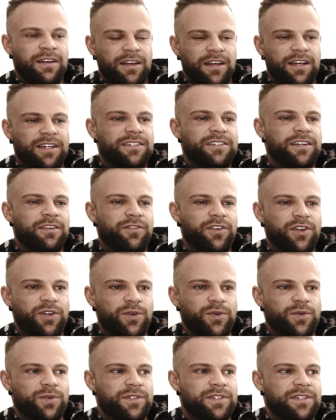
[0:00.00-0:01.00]

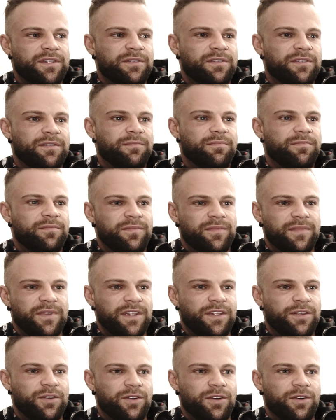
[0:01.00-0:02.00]
interviews and
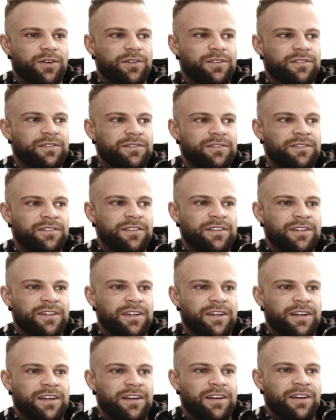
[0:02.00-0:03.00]
you know
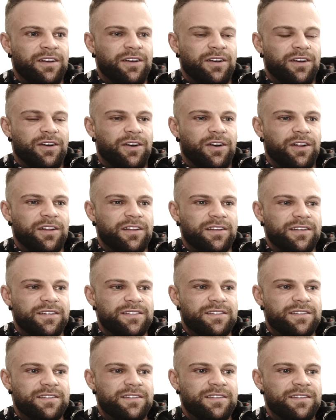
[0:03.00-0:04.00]
all
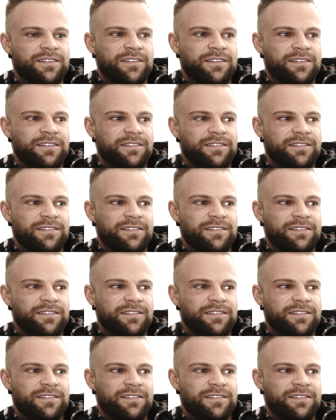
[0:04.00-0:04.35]
this